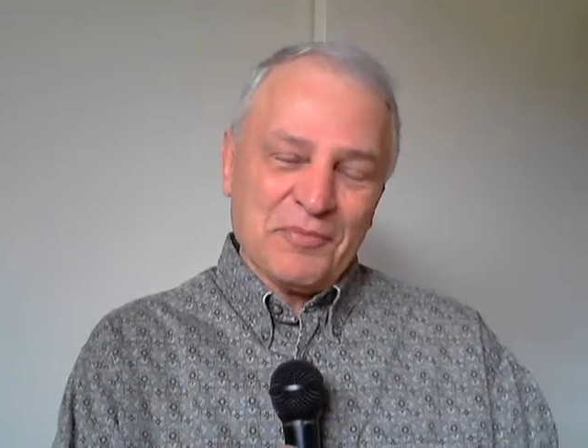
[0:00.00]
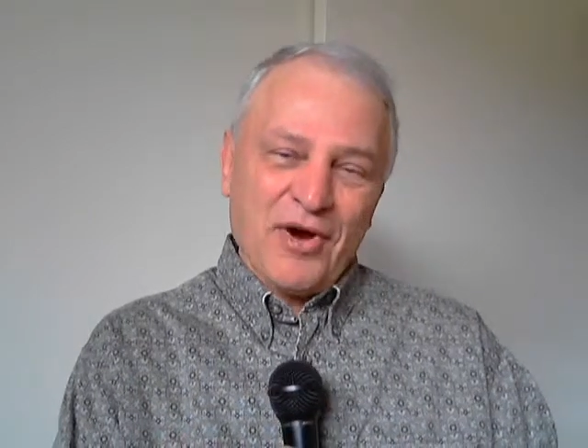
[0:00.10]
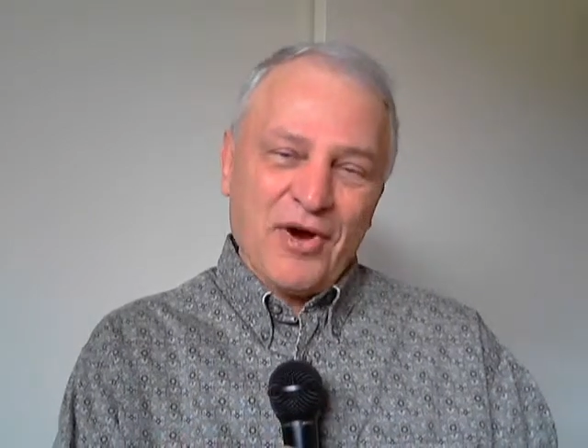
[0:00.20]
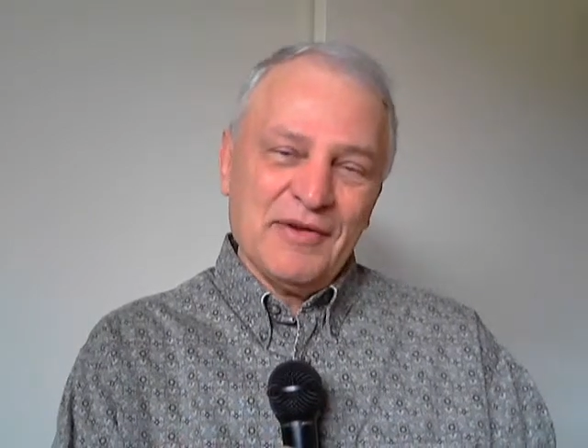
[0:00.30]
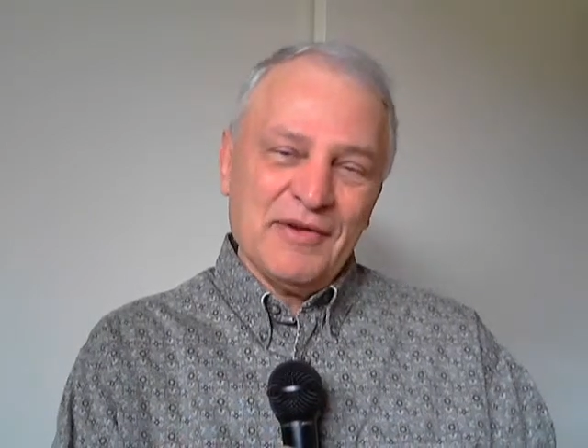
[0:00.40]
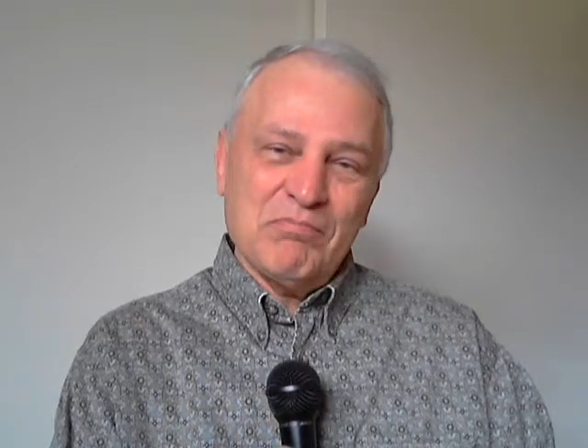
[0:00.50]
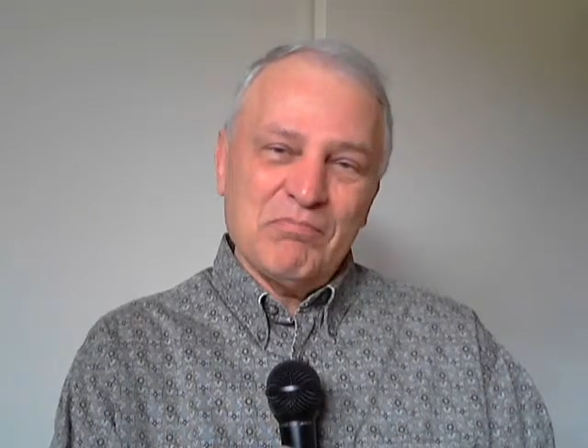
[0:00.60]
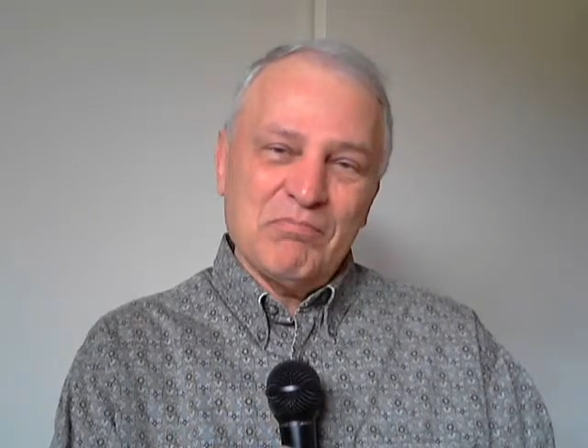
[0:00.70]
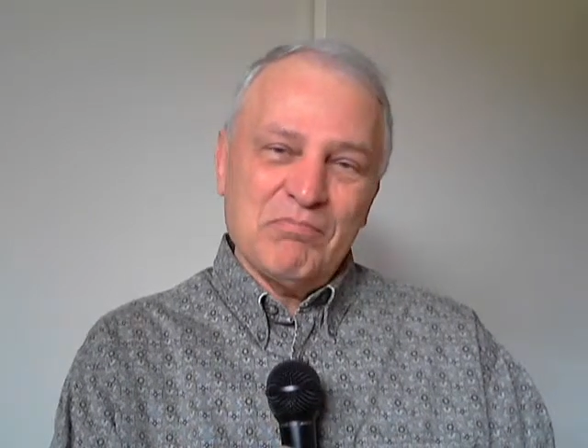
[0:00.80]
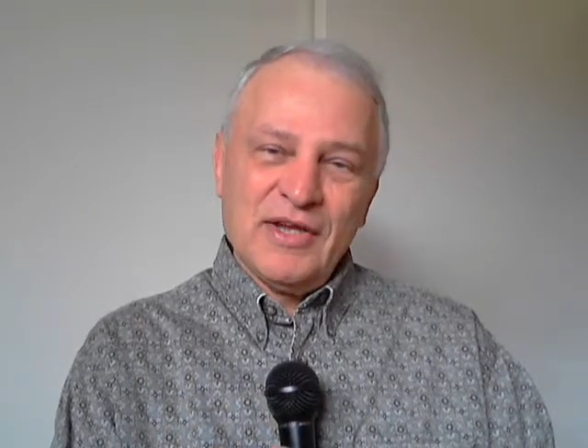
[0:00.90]
pray
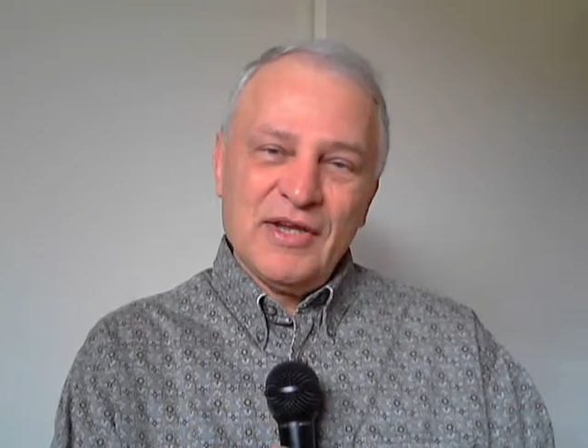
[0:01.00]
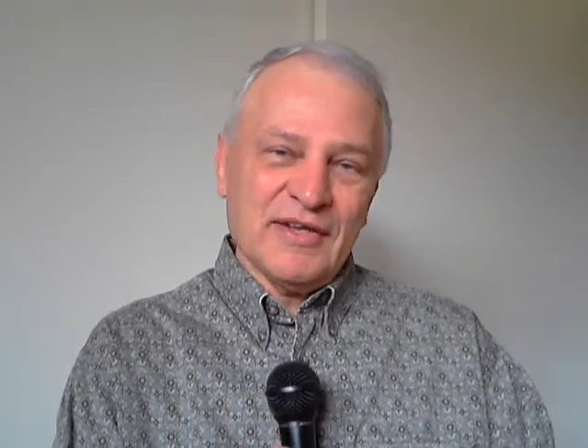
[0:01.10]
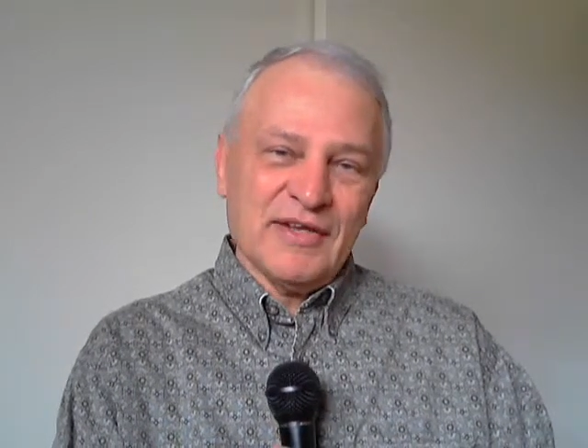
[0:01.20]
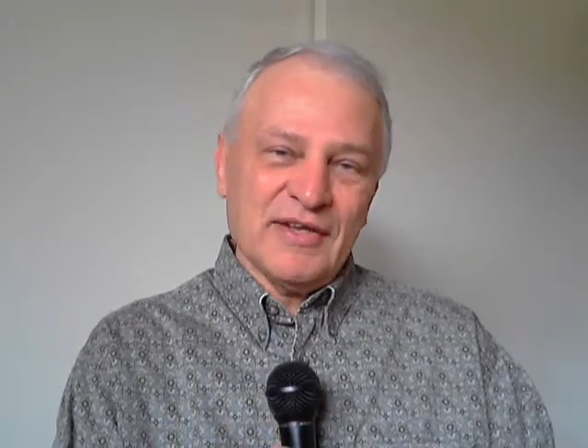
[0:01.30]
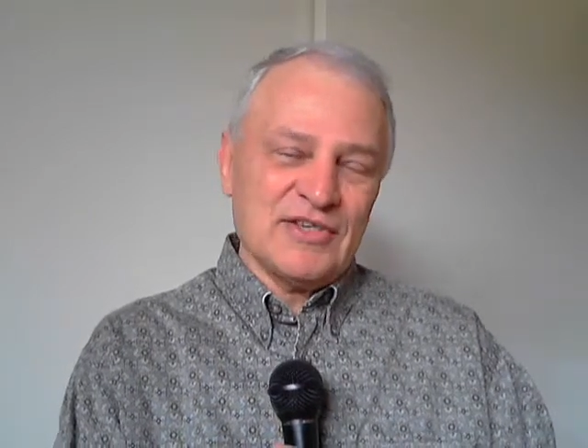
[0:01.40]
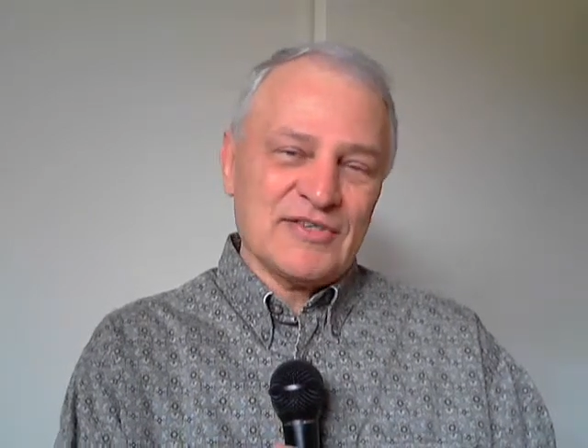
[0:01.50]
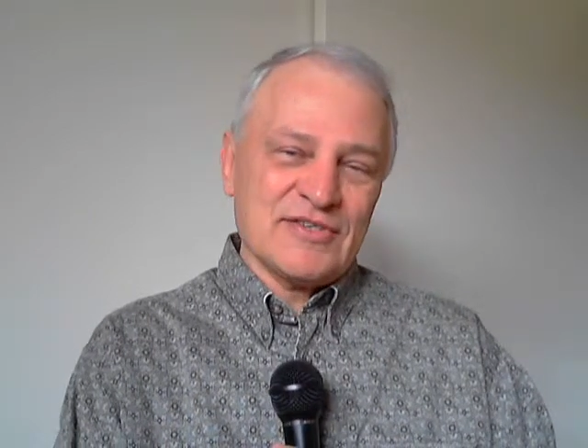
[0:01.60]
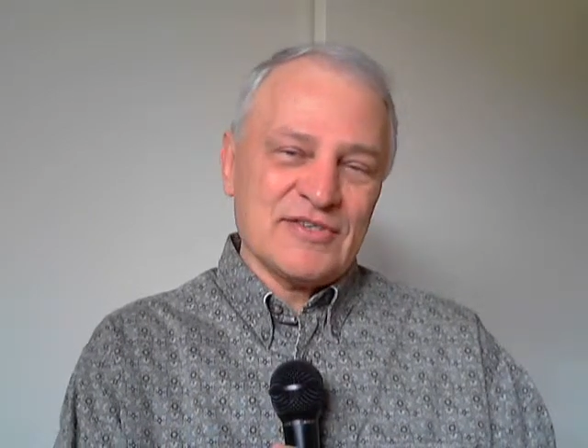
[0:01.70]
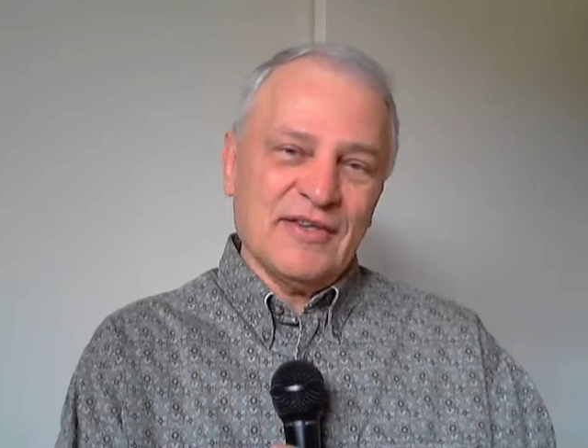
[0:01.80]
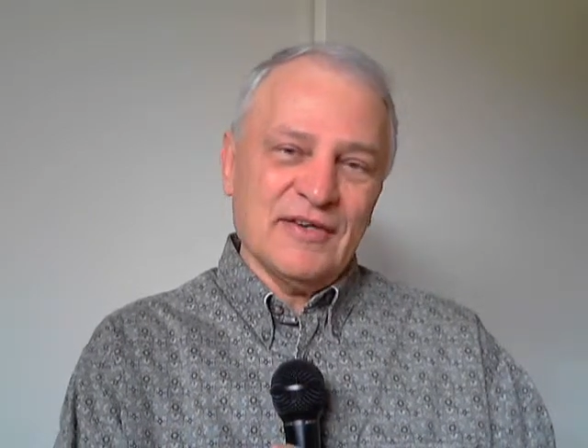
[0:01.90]
boldly, that Jesus
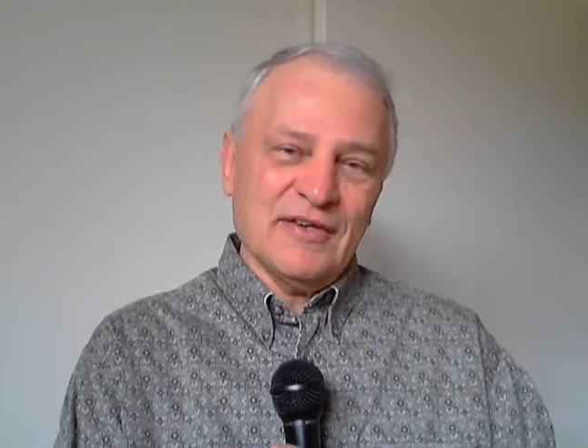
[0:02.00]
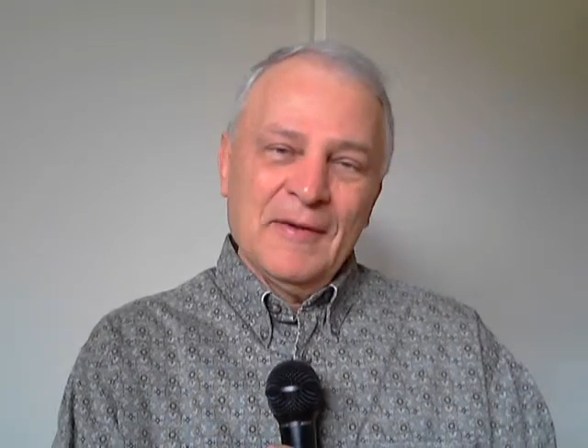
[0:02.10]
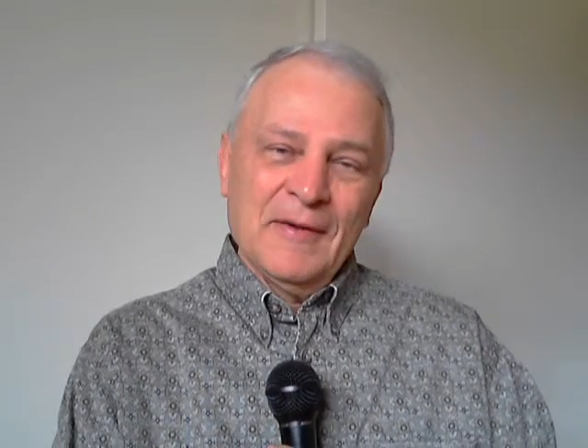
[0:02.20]
said that,